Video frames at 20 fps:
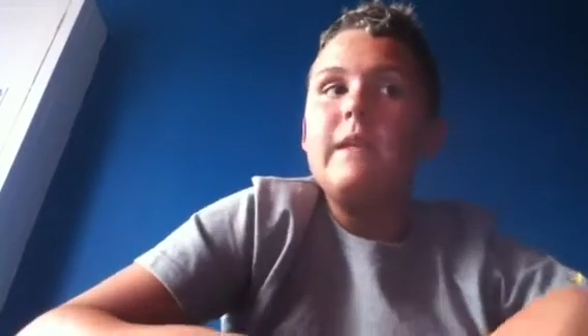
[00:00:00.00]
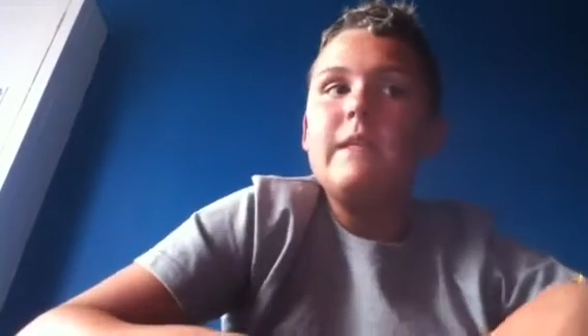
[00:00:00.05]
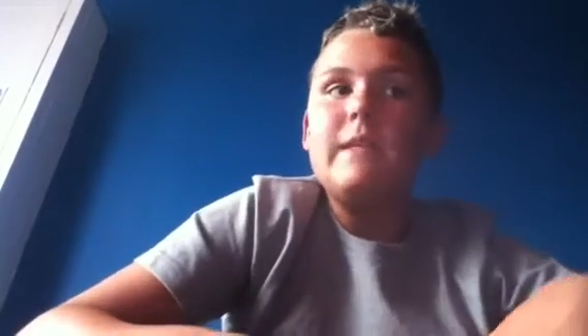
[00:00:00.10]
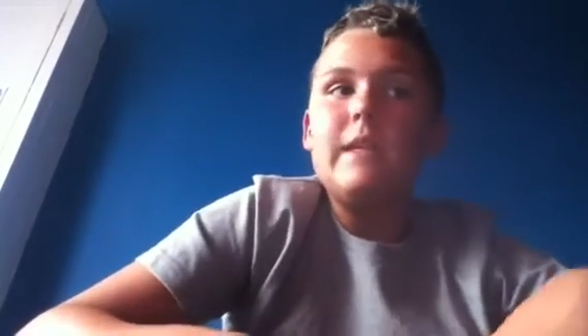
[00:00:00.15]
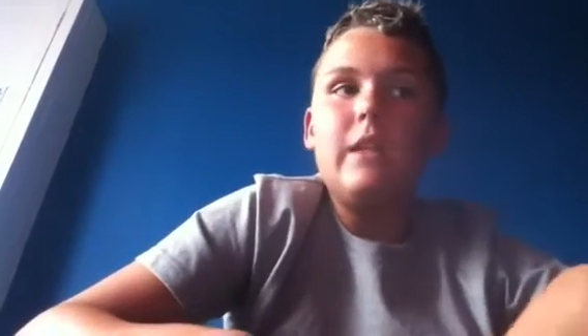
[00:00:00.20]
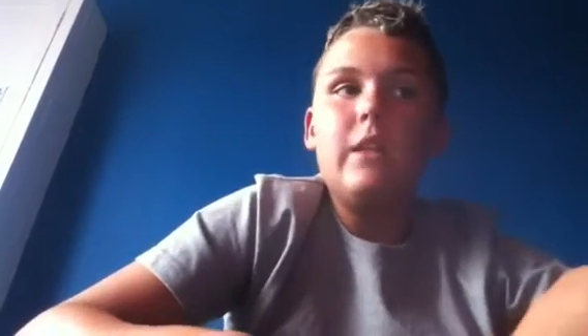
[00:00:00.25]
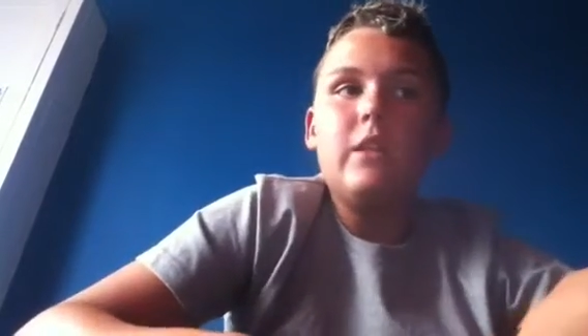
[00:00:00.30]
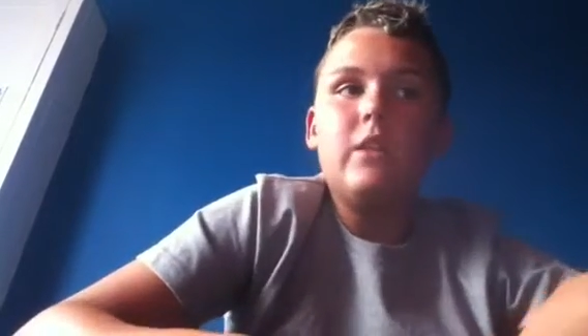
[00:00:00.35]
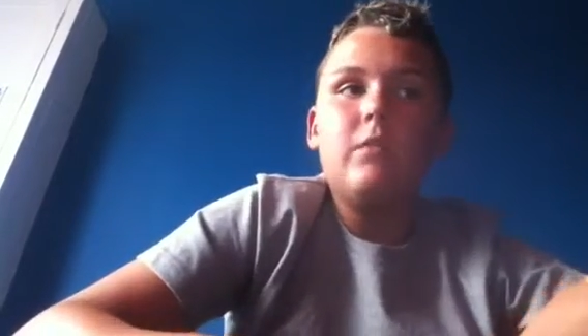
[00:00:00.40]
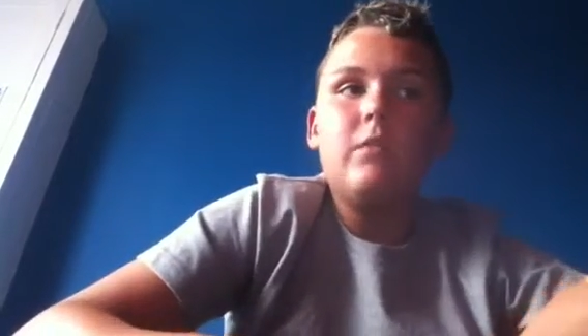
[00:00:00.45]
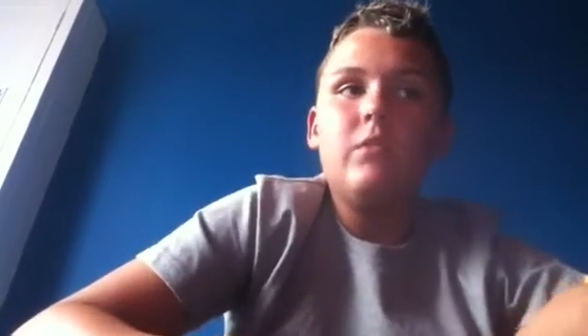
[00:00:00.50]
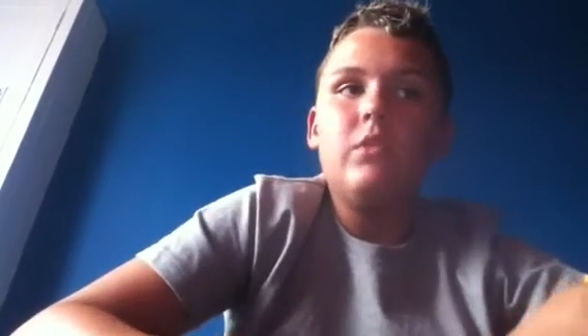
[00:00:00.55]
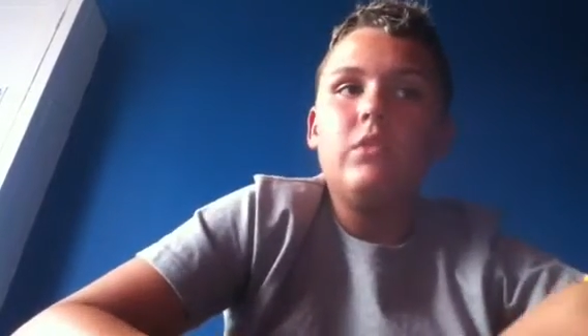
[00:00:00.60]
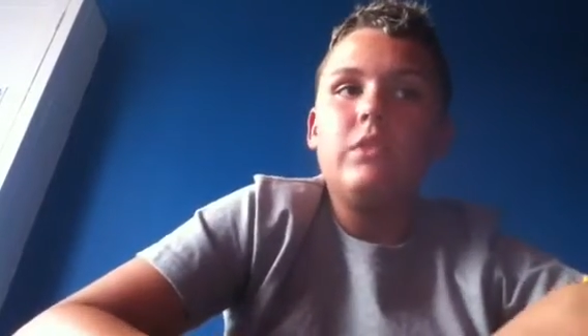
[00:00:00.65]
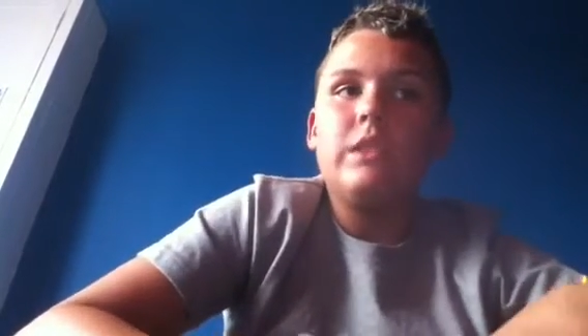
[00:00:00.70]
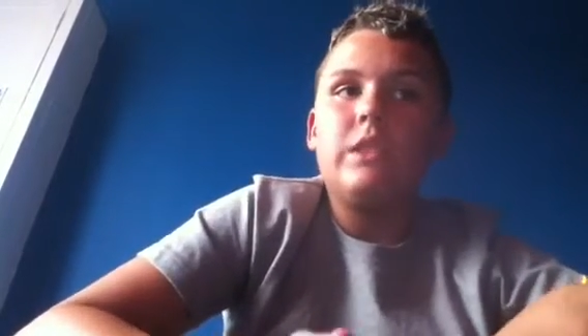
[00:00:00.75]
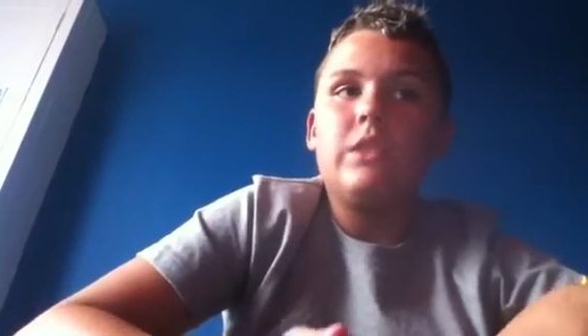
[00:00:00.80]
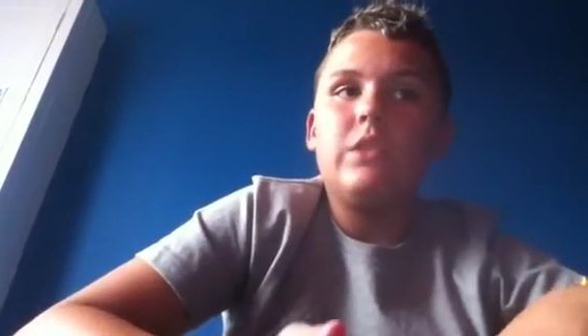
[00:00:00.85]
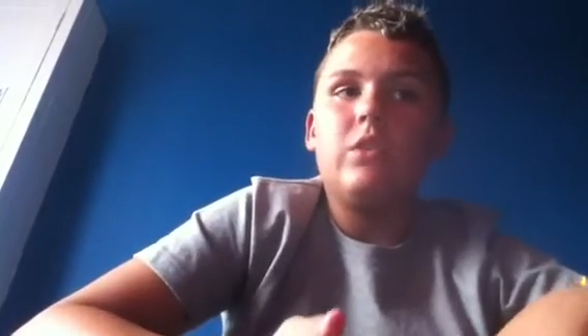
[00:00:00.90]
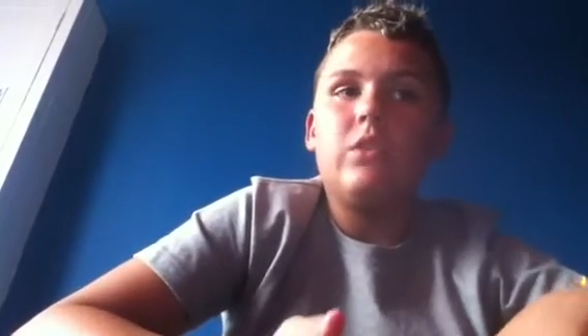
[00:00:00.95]
Telecom,
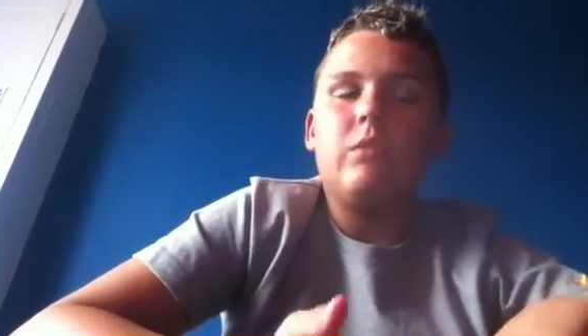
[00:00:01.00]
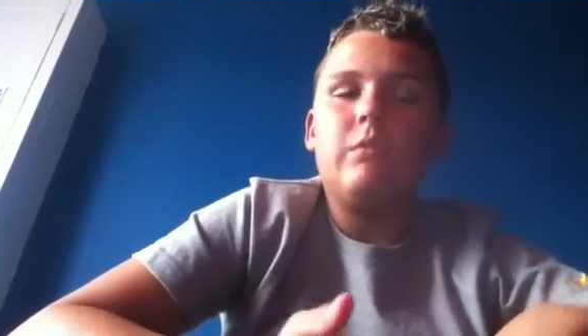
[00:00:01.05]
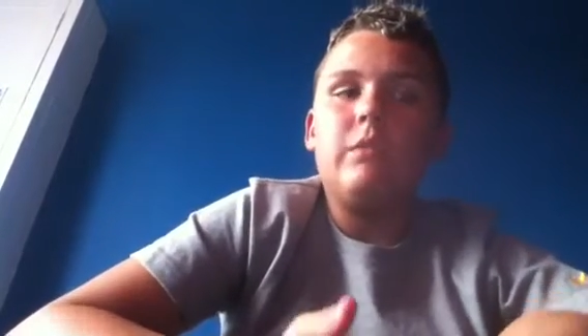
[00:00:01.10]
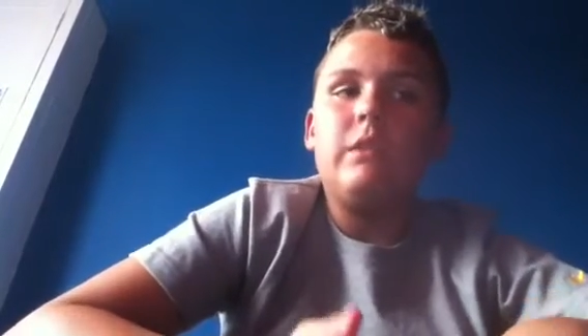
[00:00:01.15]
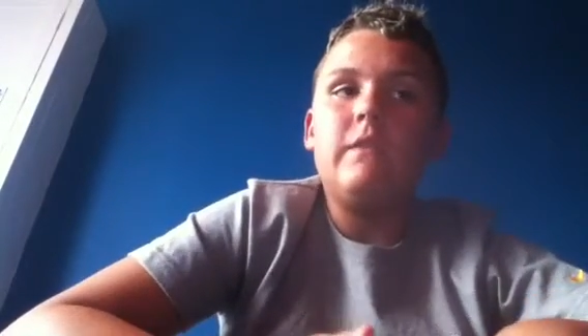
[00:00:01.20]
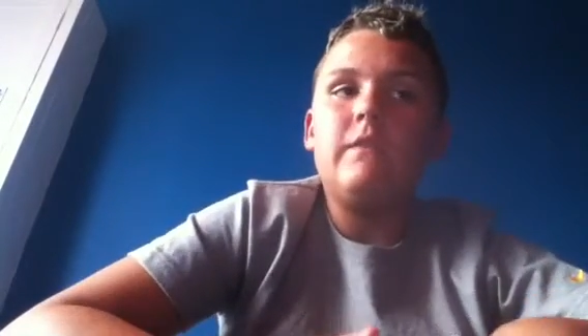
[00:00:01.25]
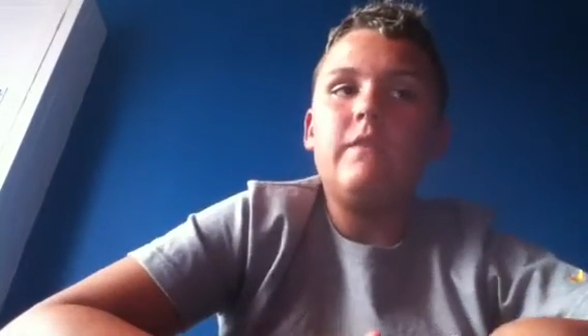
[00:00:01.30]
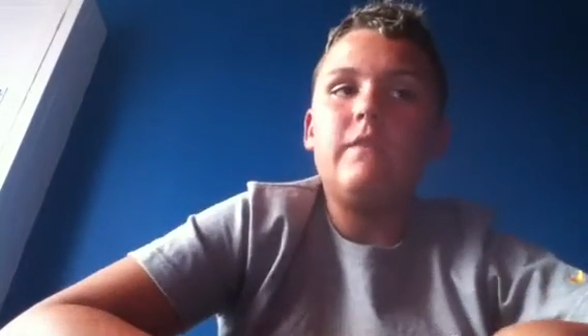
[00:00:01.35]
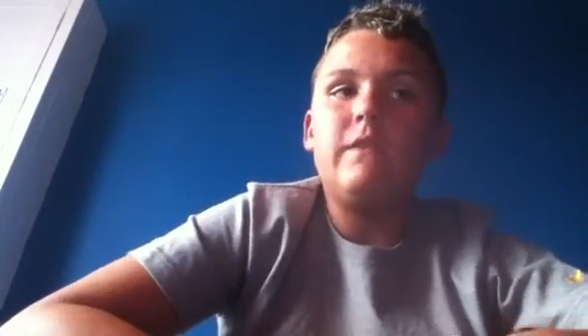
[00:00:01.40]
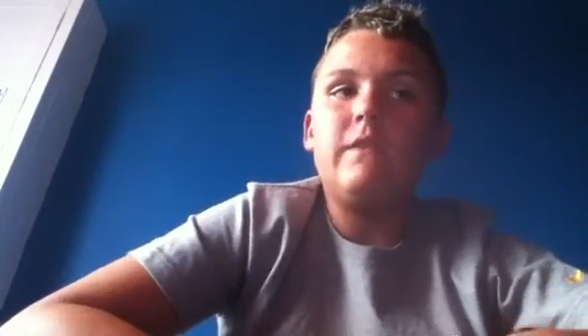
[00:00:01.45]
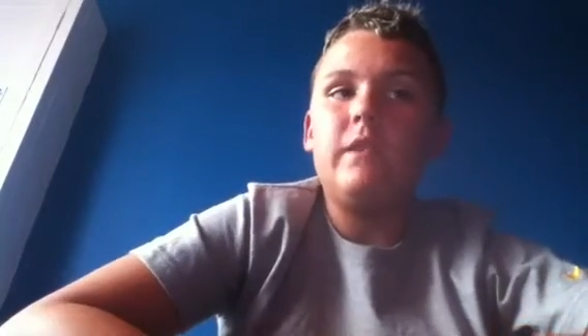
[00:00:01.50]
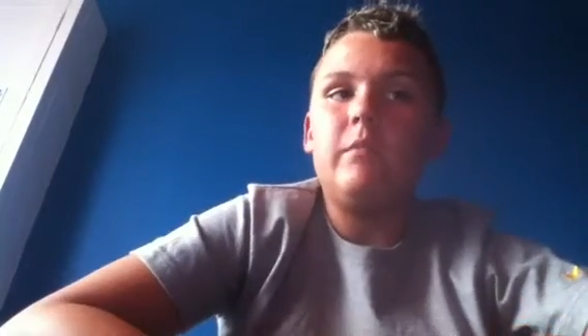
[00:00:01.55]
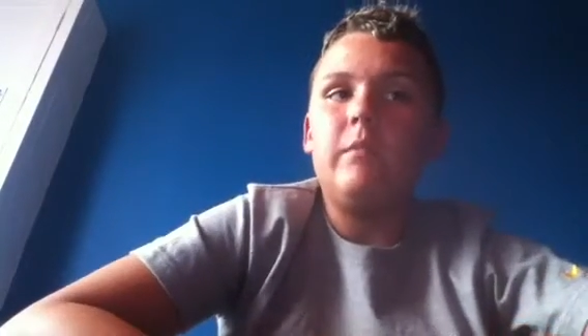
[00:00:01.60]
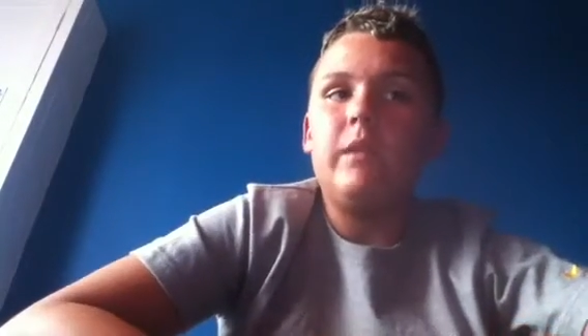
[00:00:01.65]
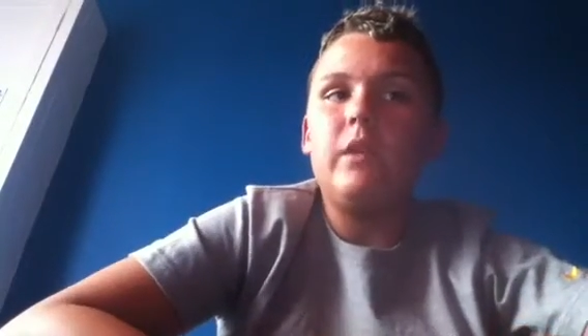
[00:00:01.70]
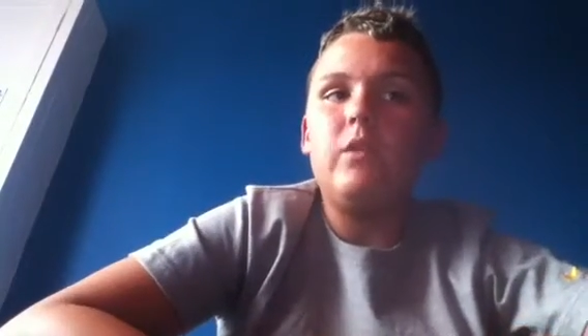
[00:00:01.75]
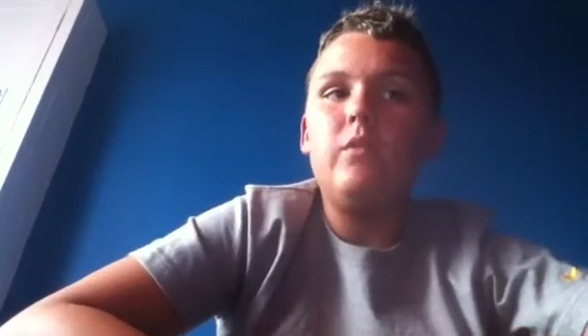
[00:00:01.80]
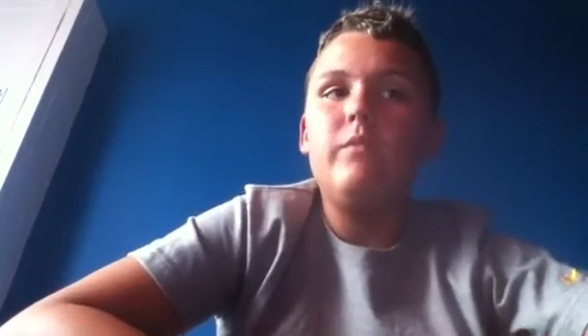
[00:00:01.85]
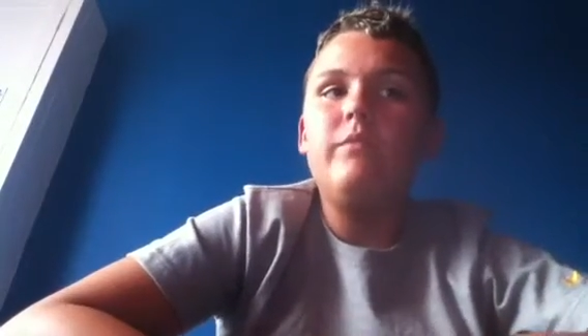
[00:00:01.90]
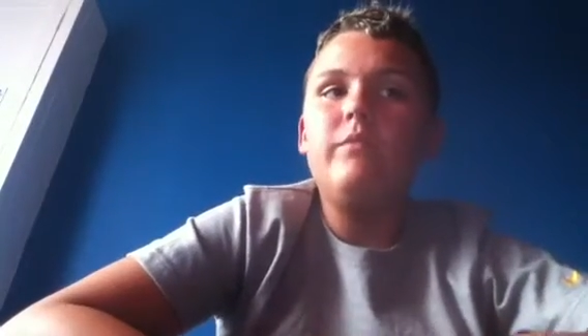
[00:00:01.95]
who's the dominant
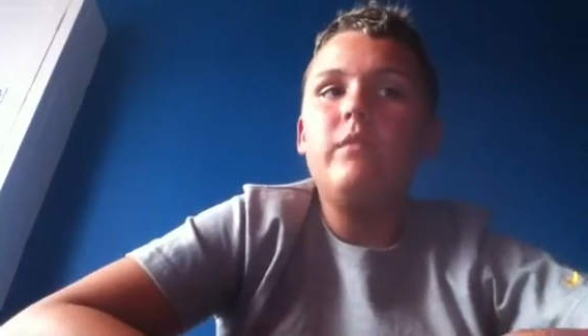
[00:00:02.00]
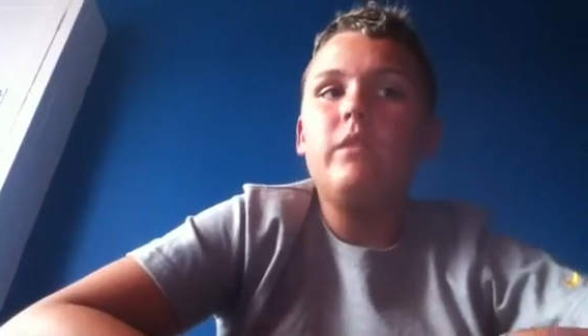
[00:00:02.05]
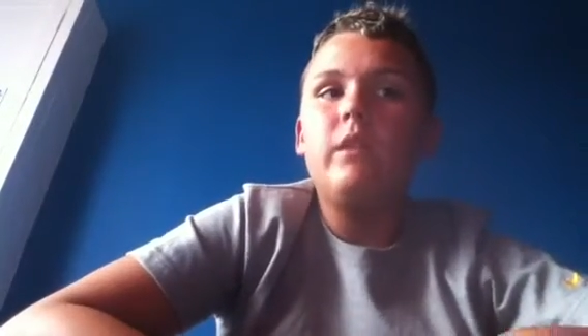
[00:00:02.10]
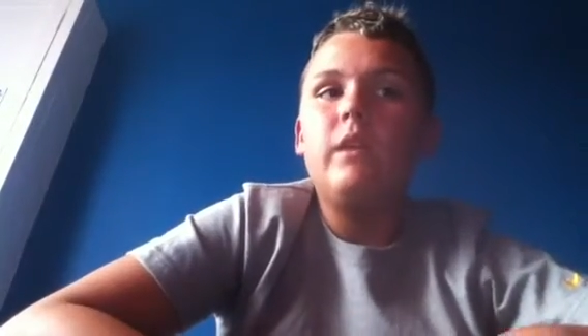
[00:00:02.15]
female,